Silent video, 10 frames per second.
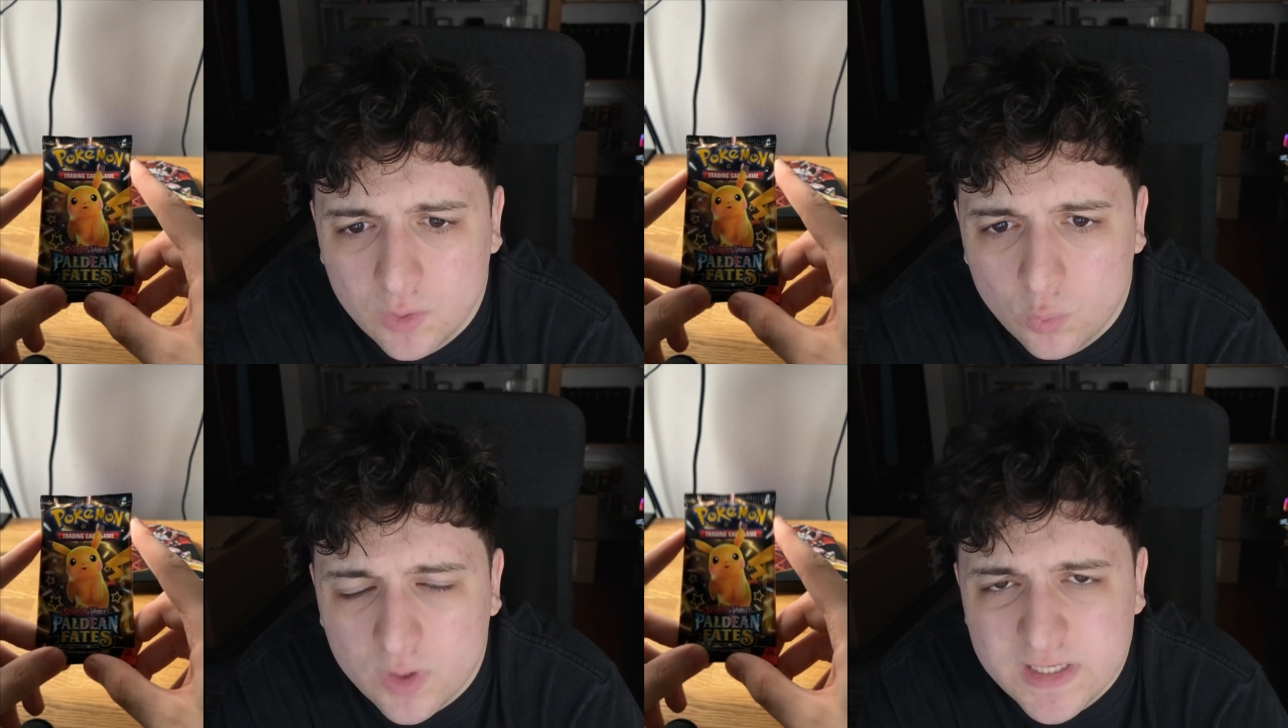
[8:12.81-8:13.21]

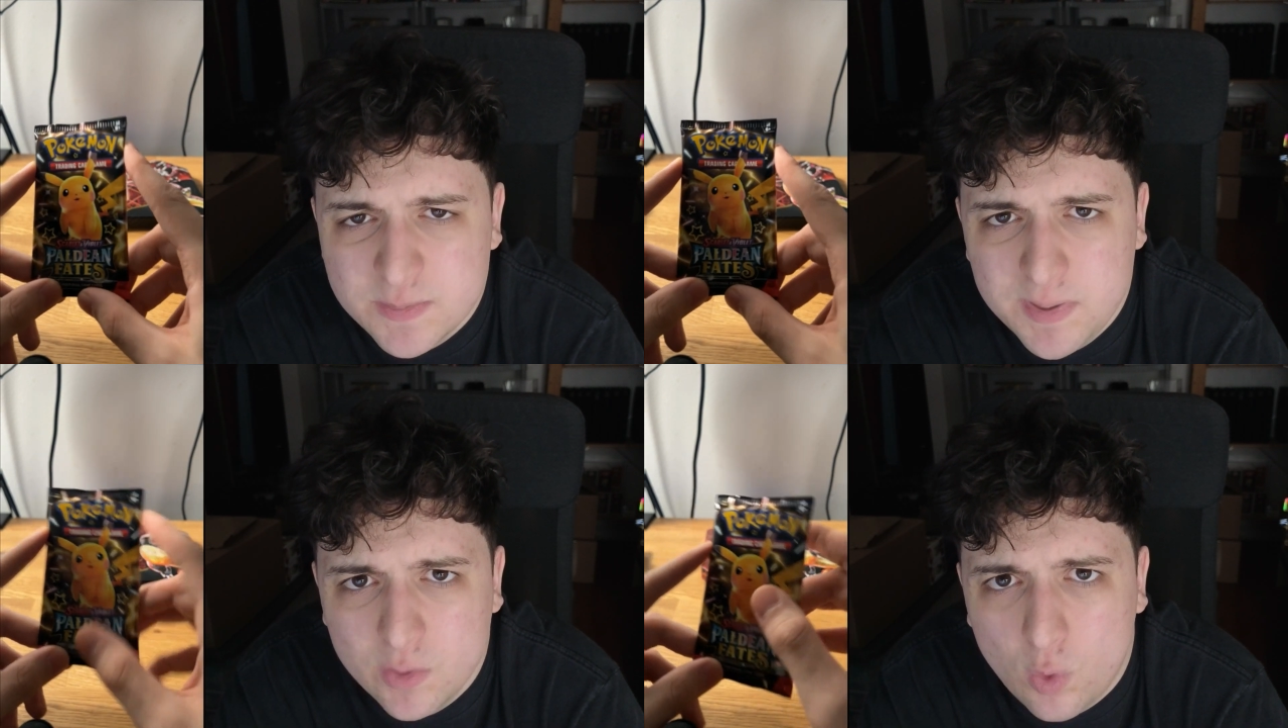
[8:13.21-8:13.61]
Will this
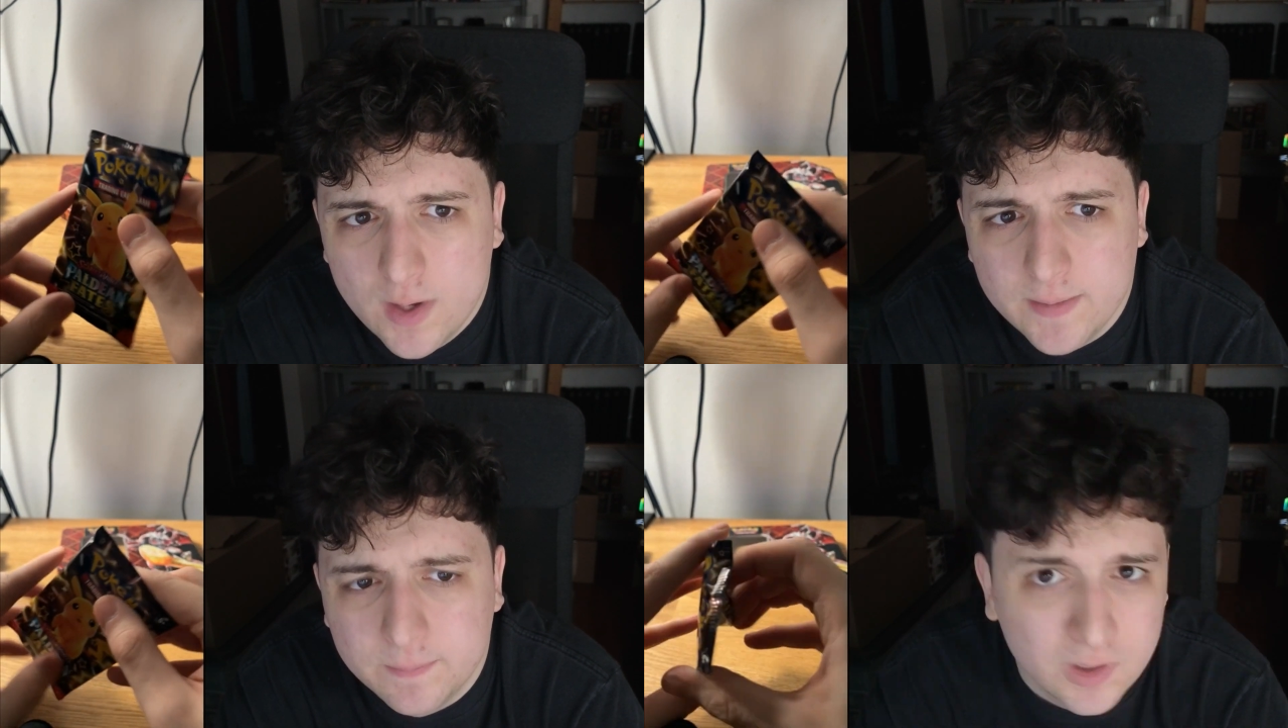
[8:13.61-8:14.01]
be the
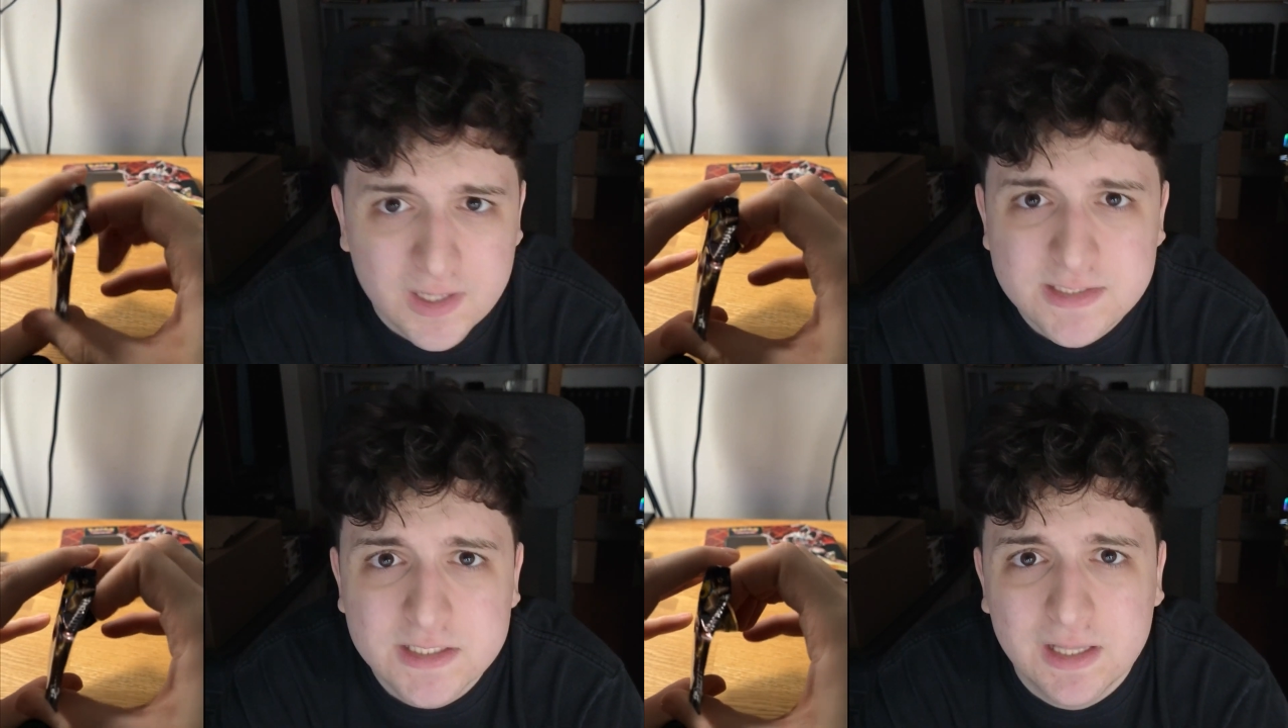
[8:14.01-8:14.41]
one?
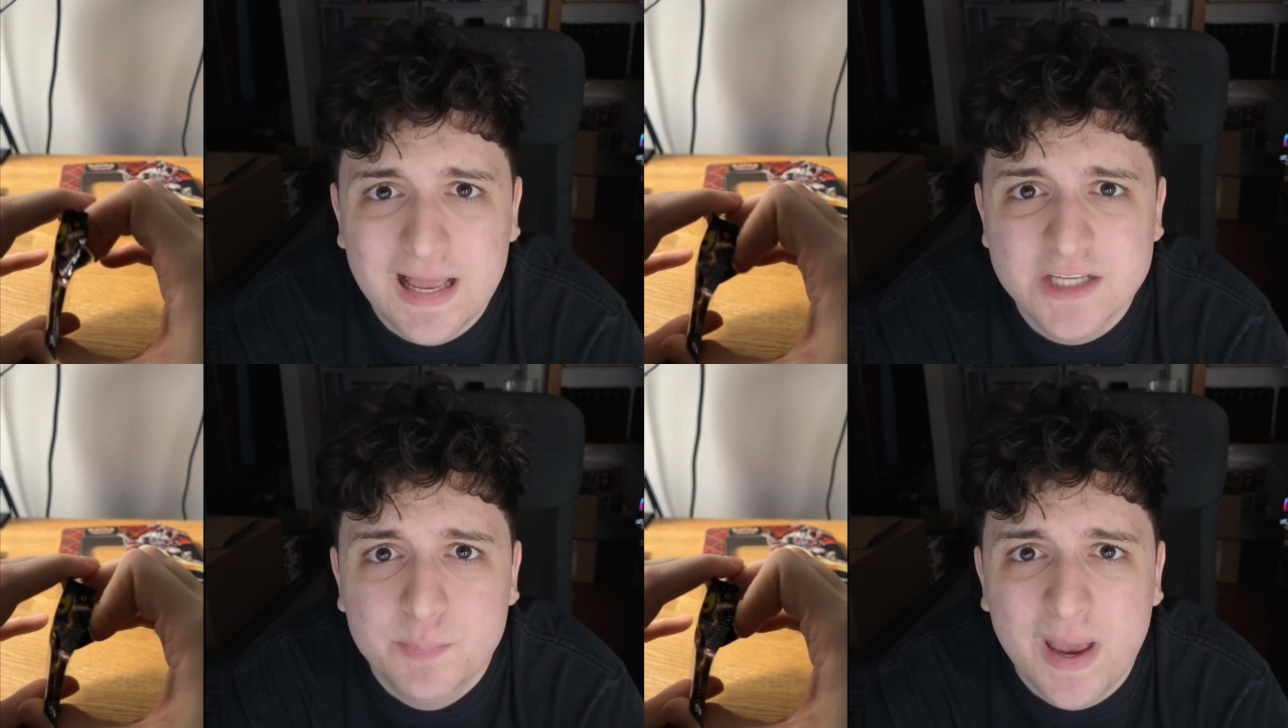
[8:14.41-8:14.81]
Is this
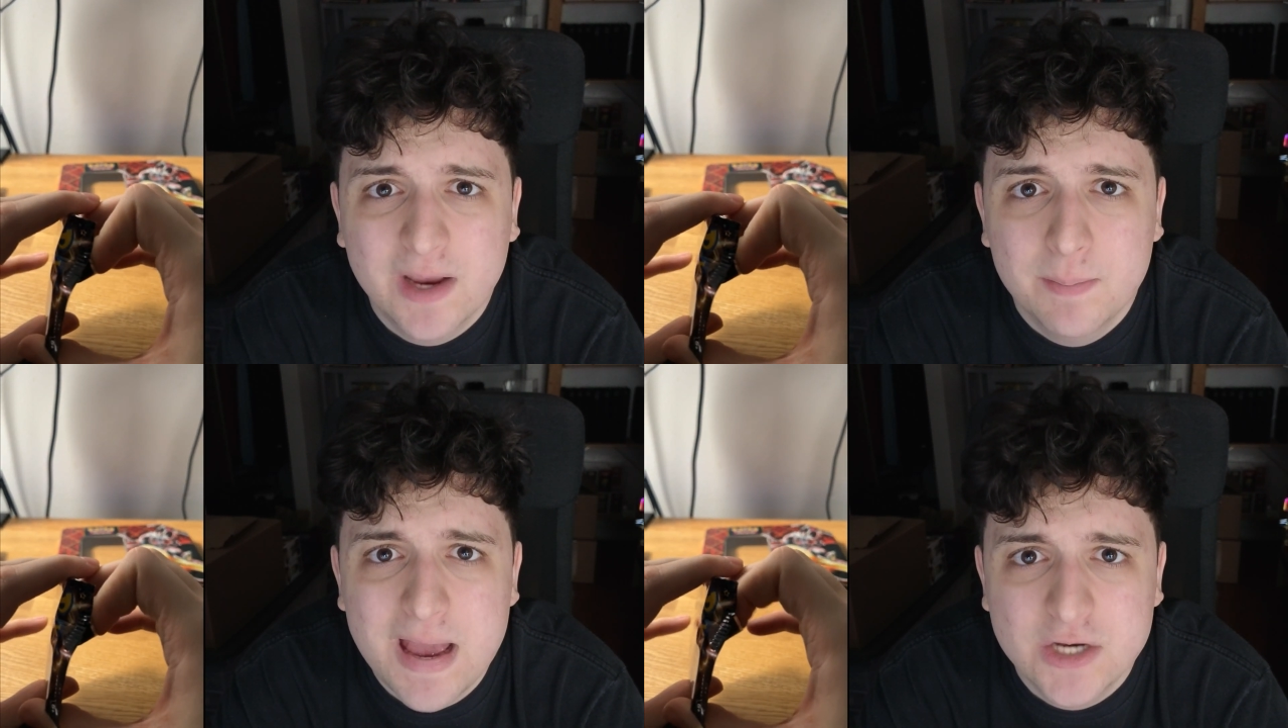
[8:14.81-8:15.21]
last
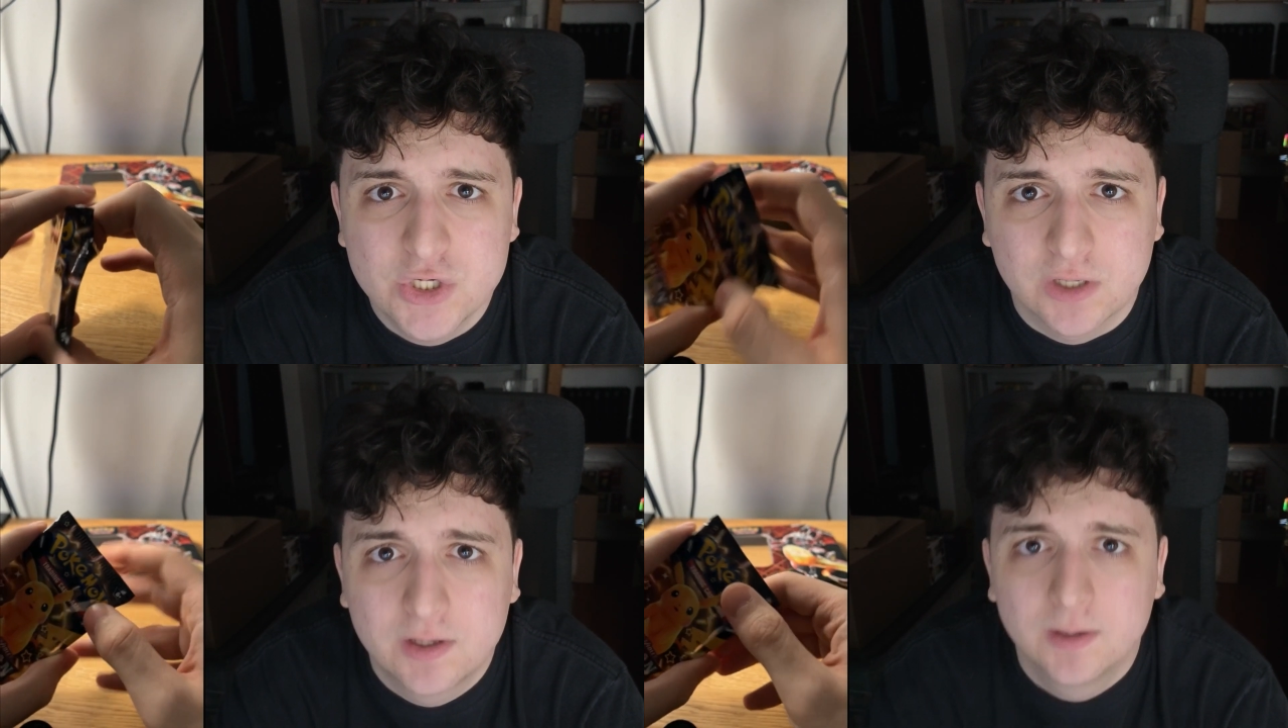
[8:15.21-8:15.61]
pack magic?